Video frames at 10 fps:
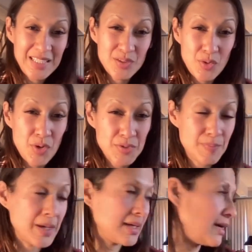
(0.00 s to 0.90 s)
It's gross,
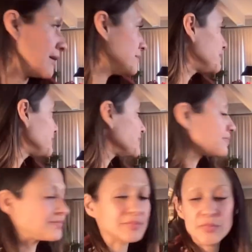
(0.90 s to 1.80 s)
but yeah.
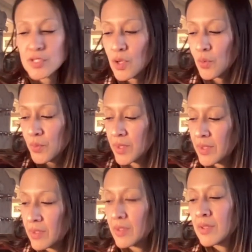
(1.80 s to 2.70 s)
So
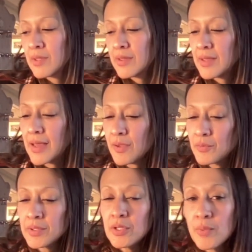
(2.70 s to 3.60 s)
I
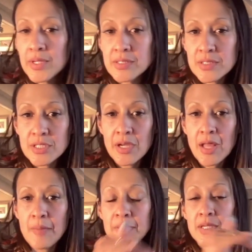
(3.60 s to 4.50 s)
really wanted to share
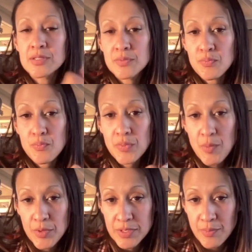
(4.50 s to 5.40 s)
that because
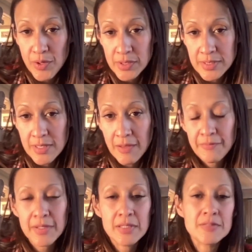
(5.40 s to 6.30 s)
the most important
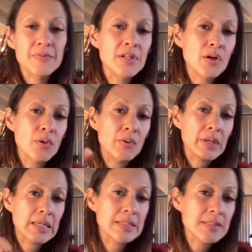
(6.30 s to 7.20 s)
stuff in this video
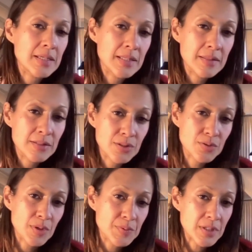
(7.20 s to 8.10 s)
is in the
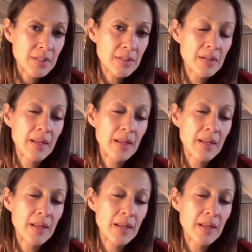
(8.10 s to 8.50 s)
description,